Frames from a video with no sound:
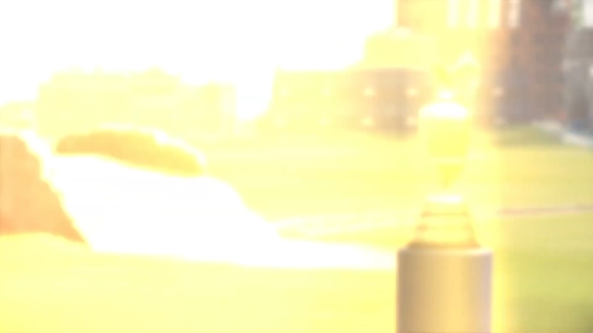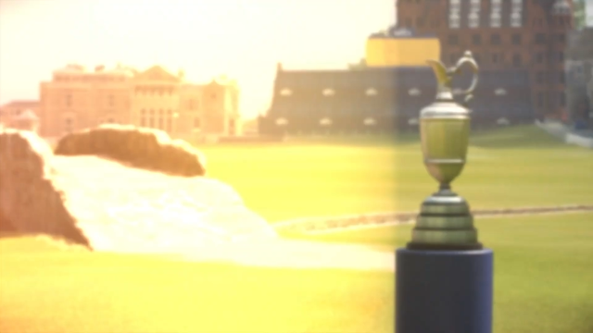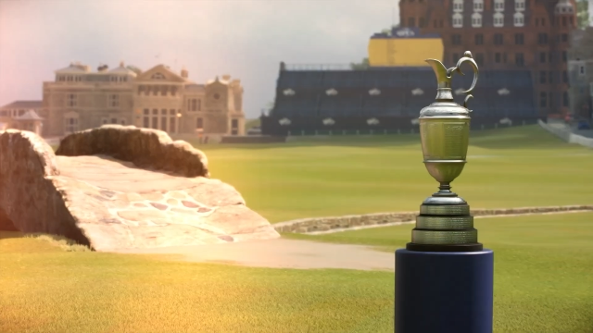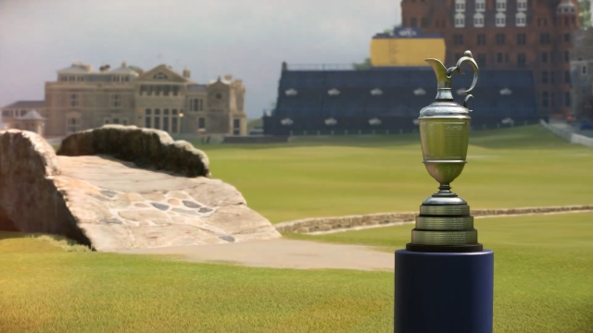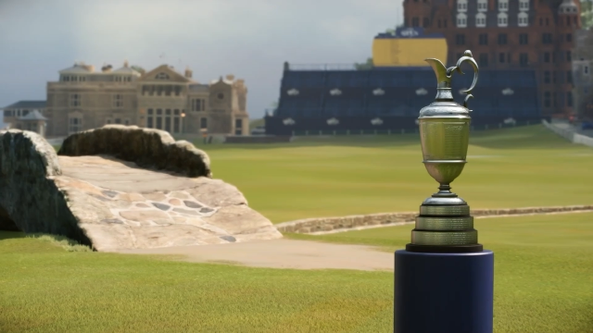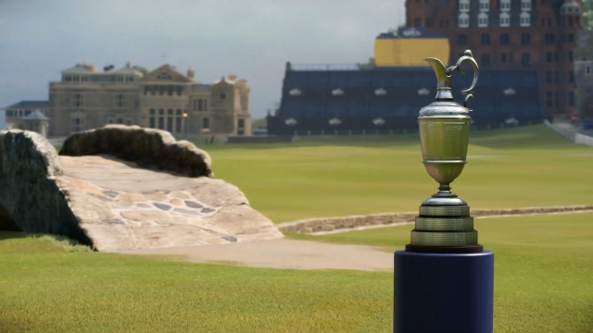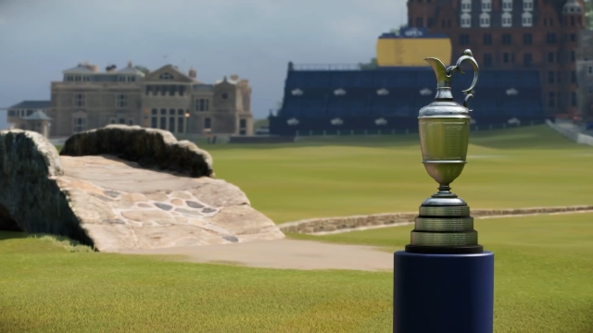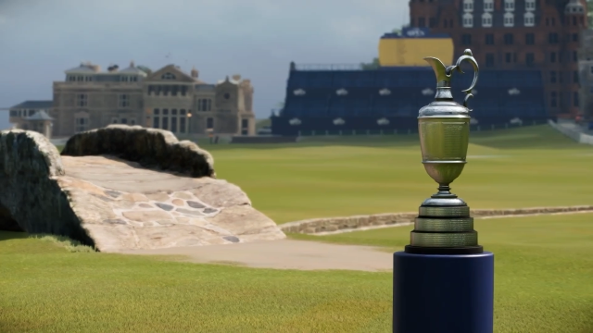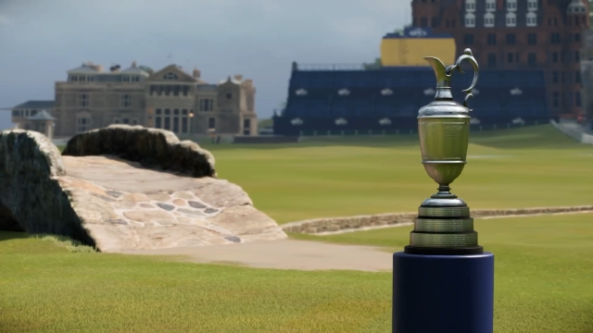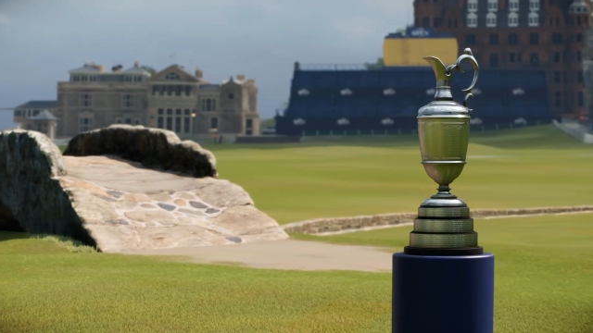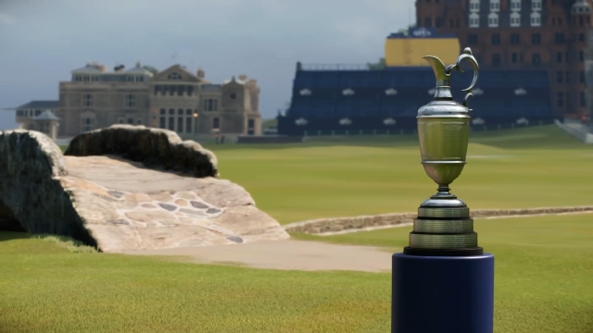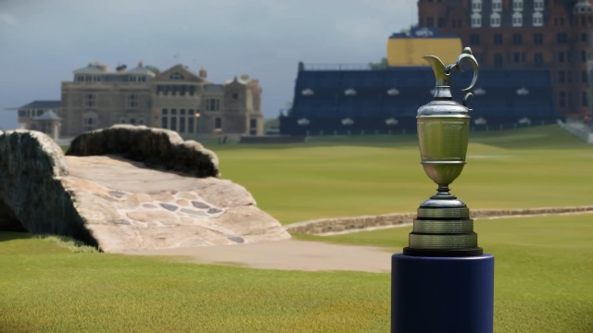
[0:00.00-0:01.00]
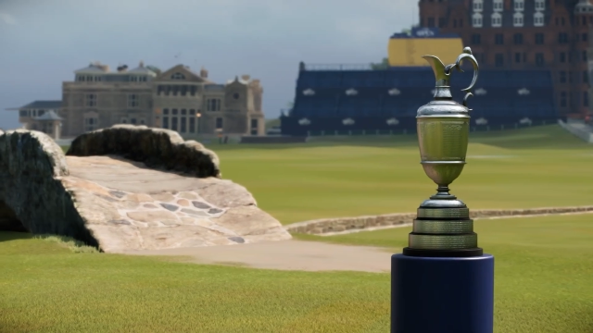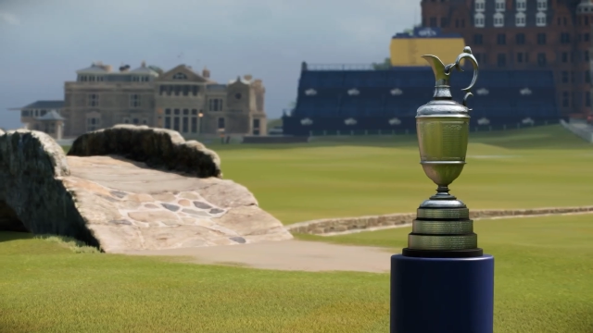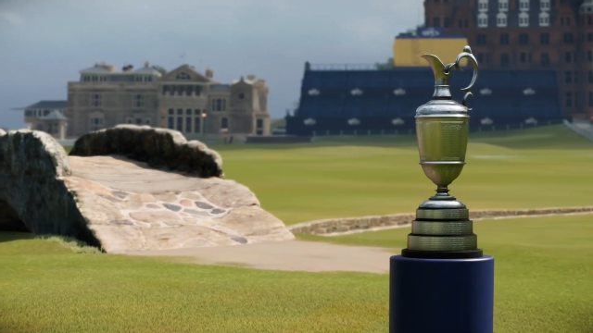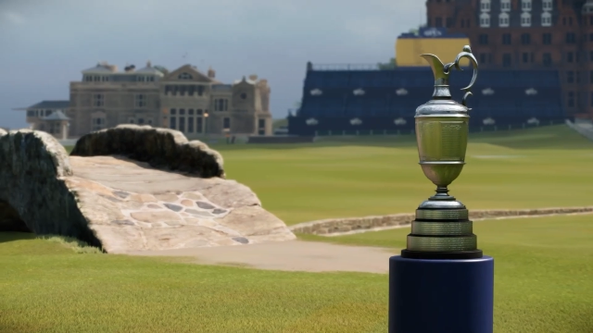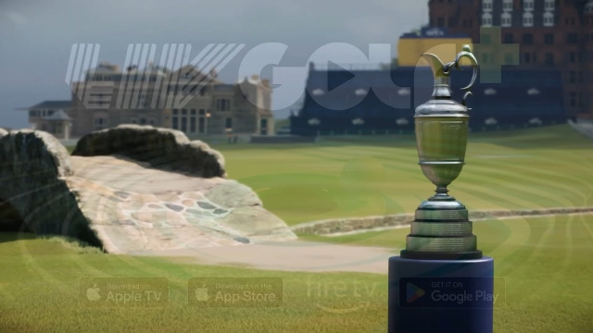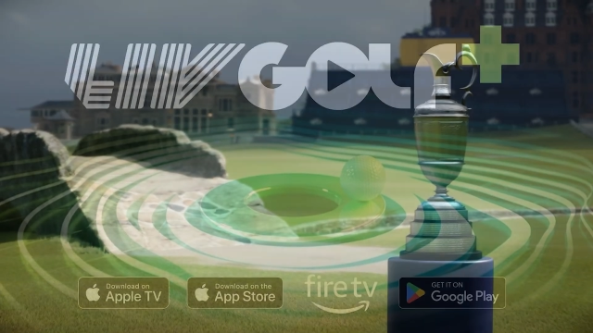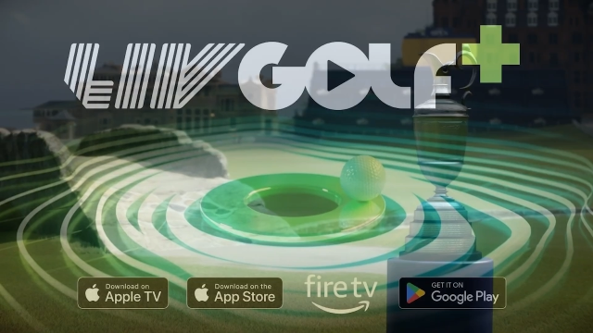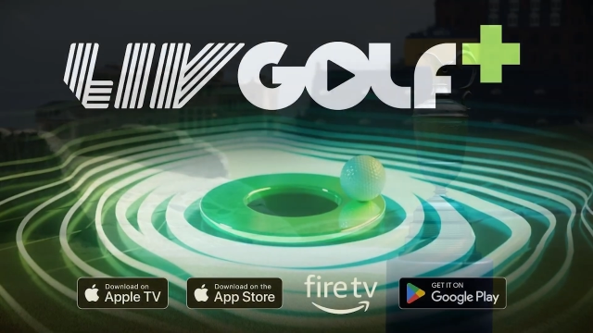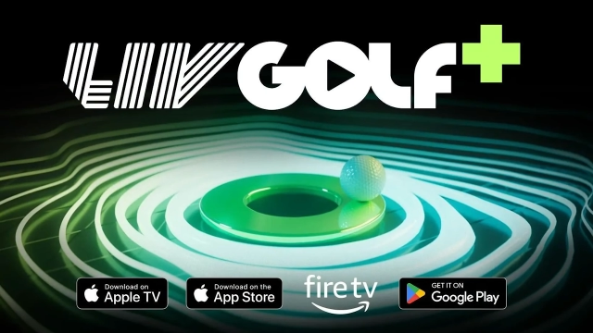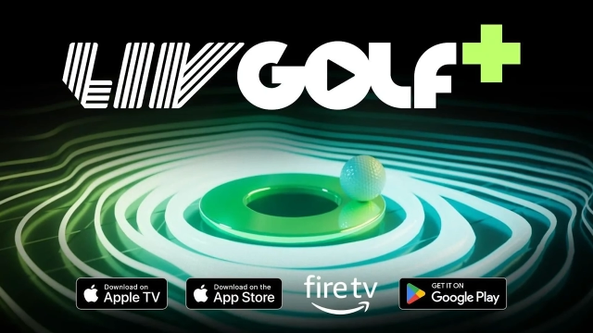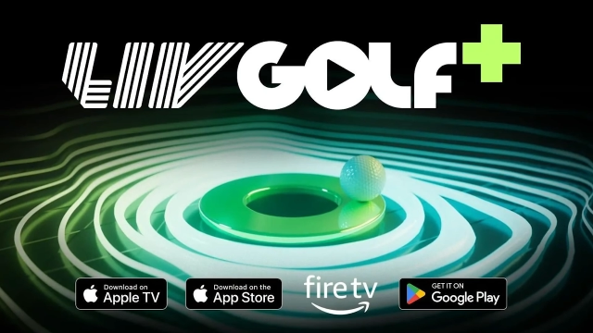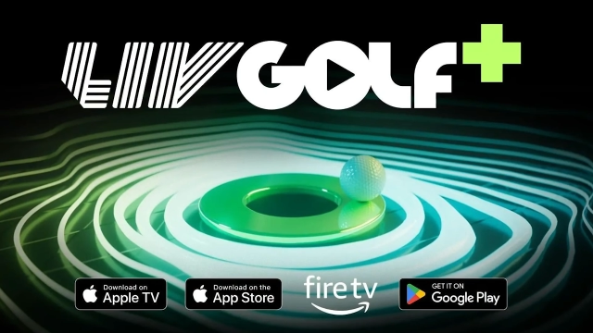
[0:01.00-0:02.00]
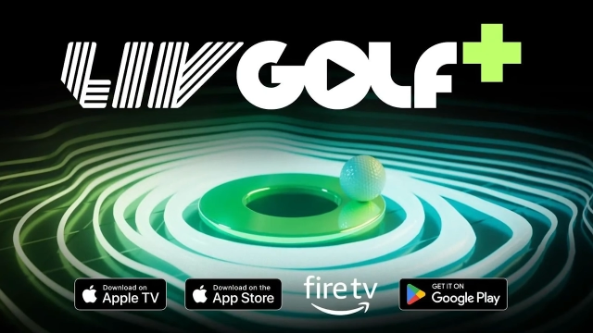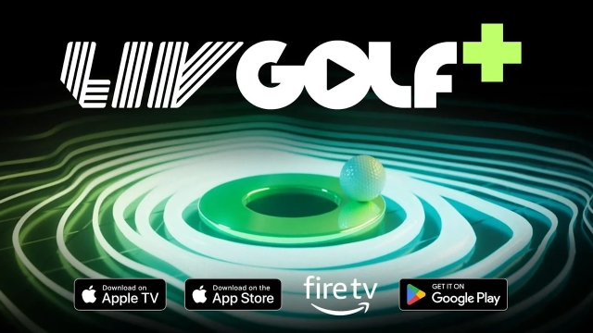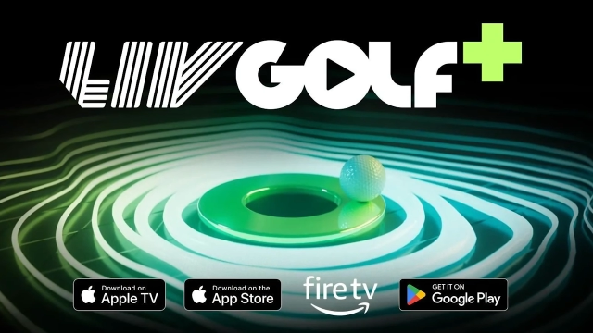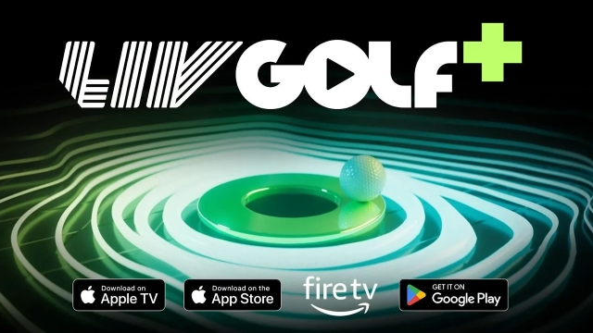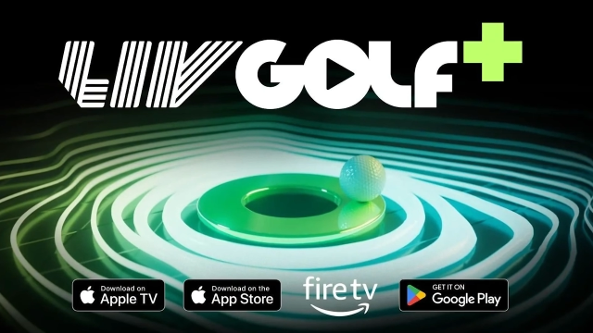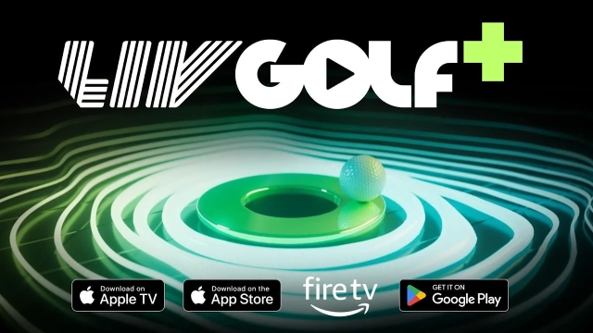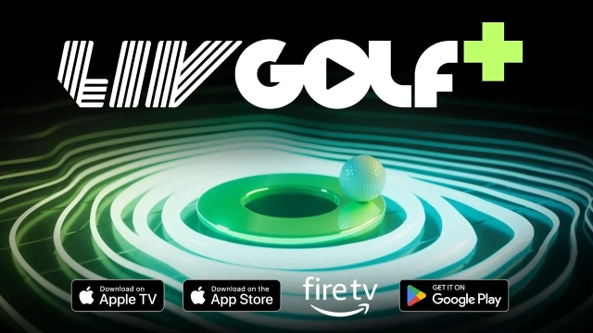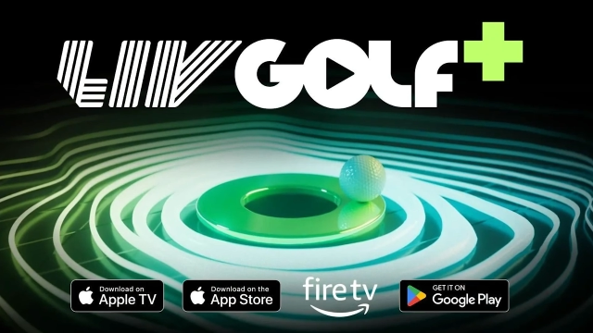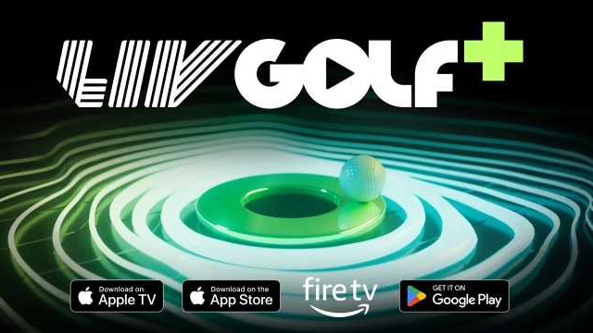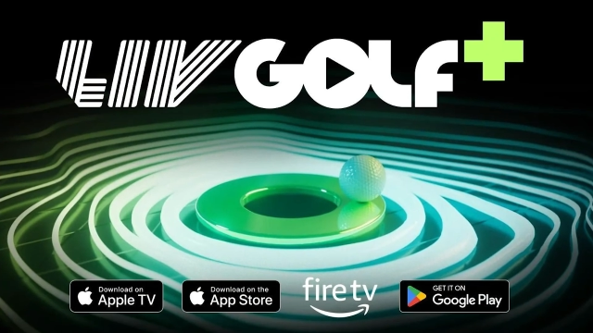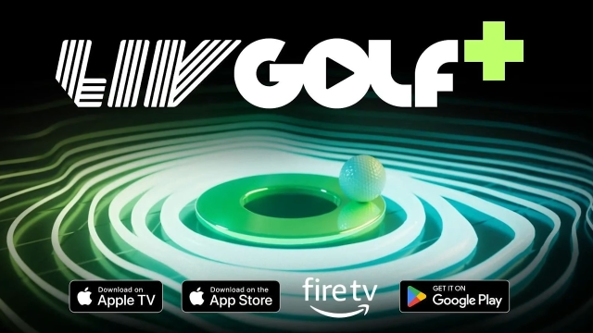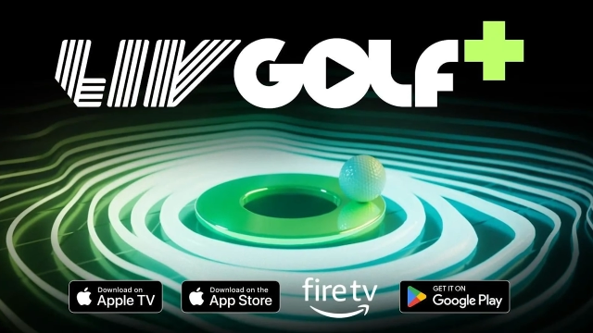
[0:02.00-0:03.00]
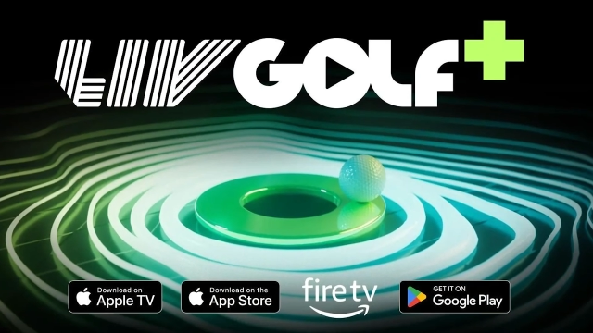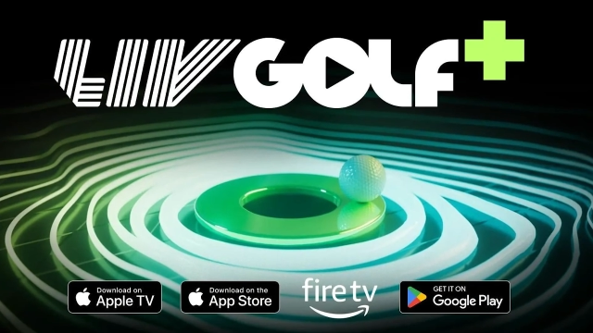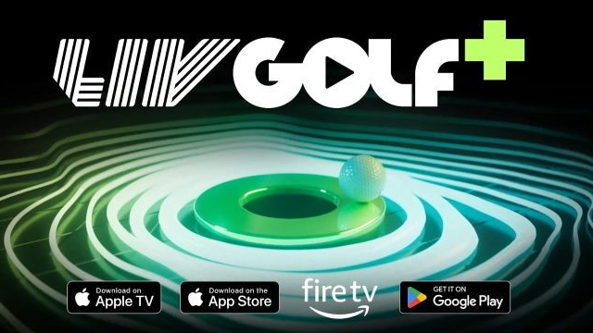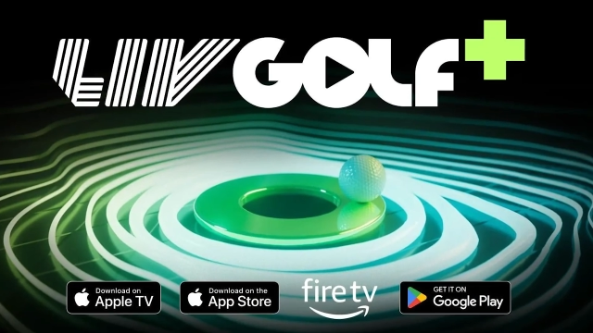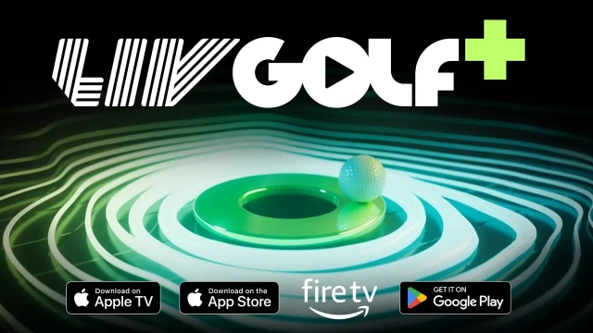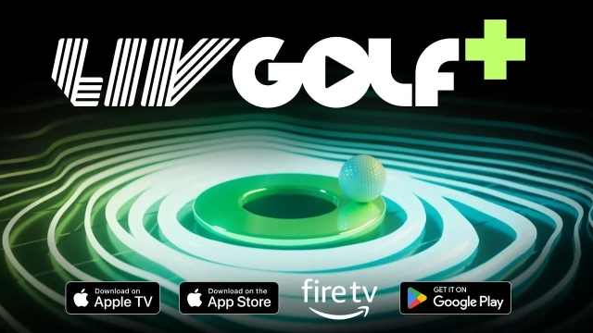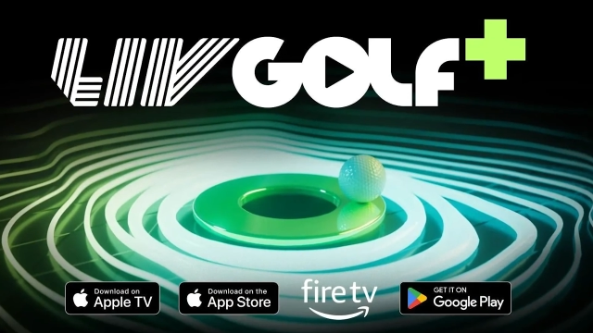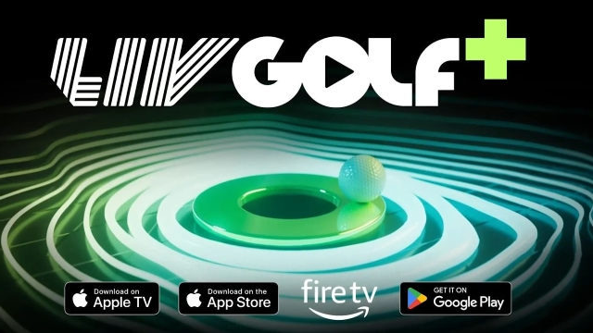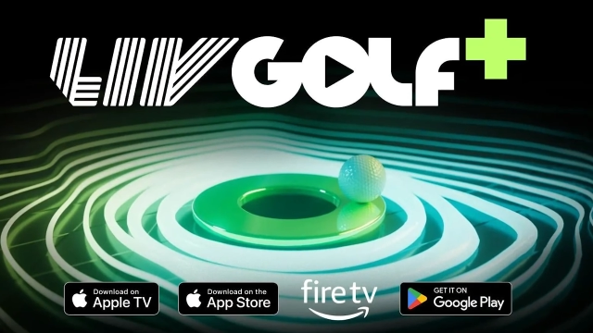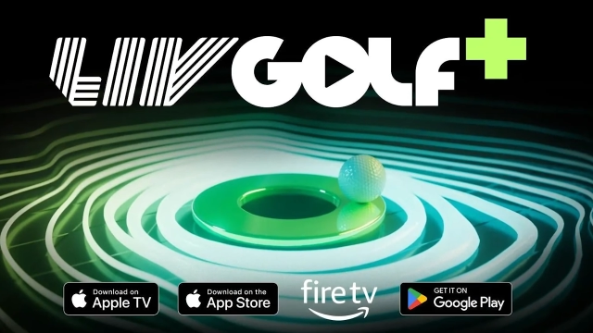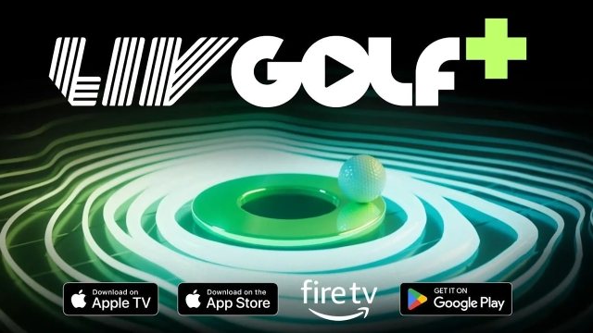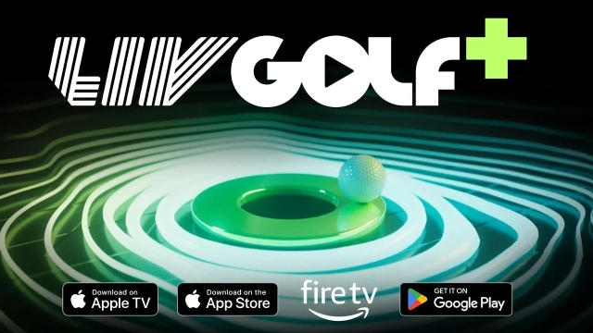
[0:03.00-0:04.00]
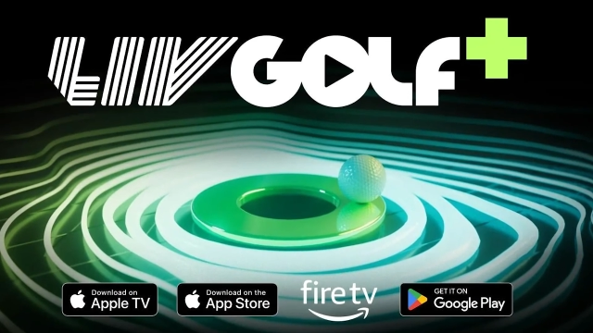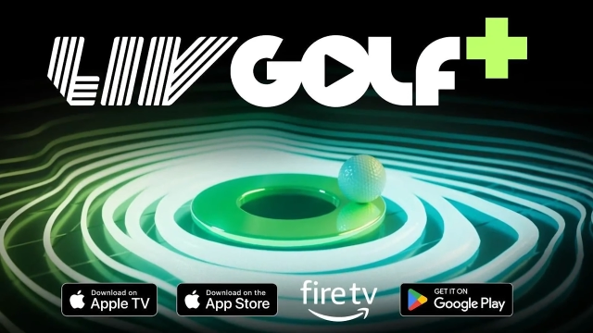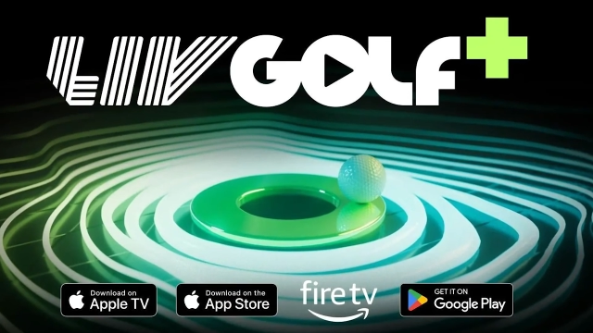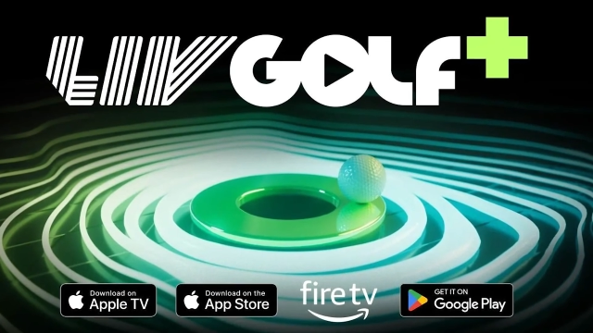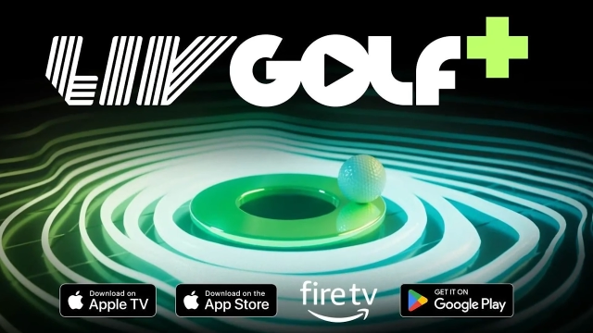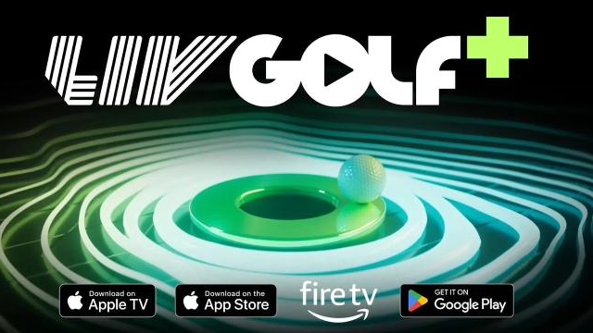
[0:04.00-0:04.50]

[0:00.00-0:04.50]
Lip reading: Nobody's mouth can be seen.